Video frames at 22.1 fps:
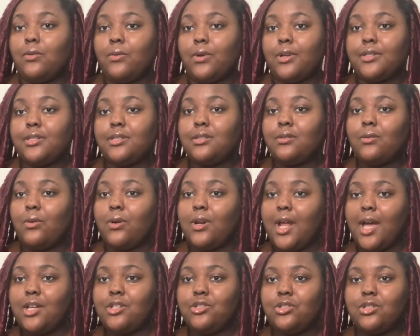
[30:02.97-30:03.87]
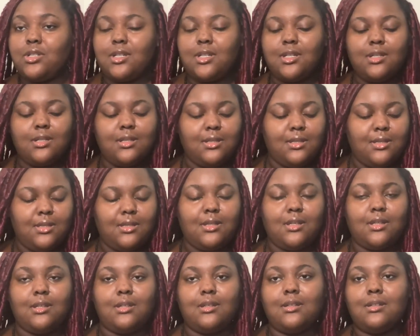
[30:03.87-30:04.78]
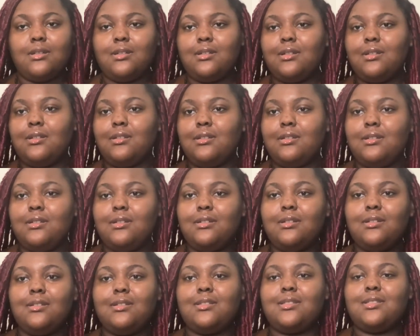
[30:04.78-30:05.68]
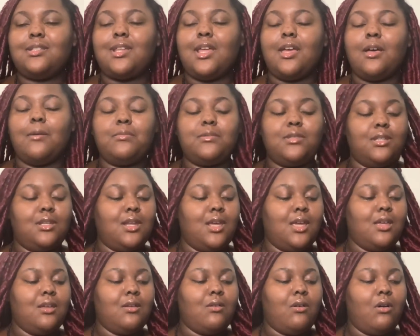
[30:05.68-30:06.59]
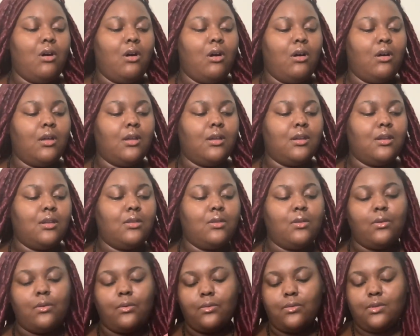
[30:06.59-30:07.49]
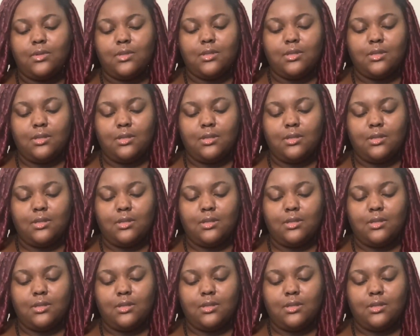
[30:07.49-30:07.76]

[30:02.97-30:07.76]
us on IG to stay up to date on those.